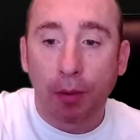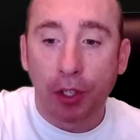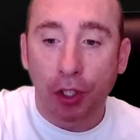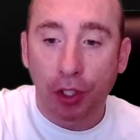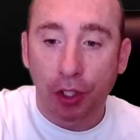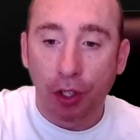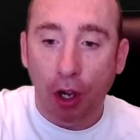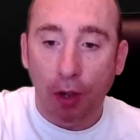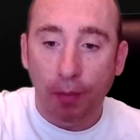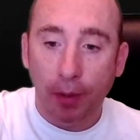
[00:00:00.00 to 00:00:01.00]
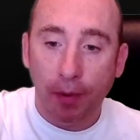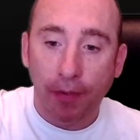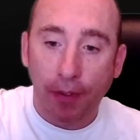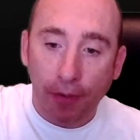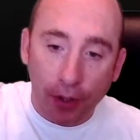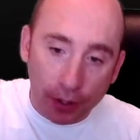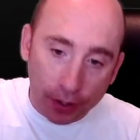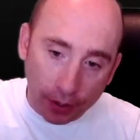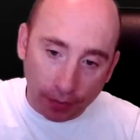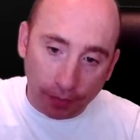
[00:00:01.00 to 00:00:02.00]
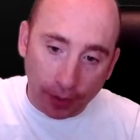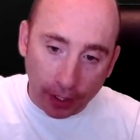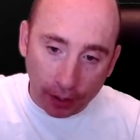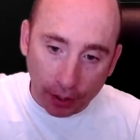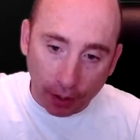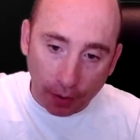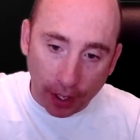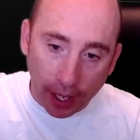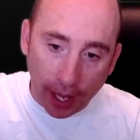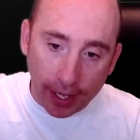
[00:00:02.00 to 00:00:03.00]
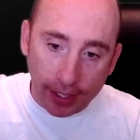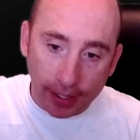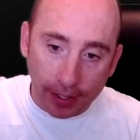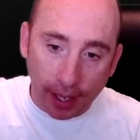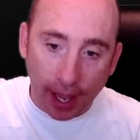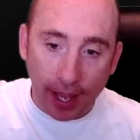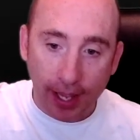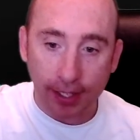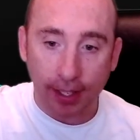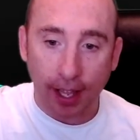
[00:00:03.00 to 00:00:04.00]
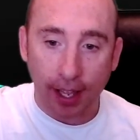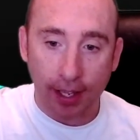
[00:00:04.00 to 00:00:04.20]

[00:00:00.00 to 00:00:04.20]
with just normally with your first fingers. So A is like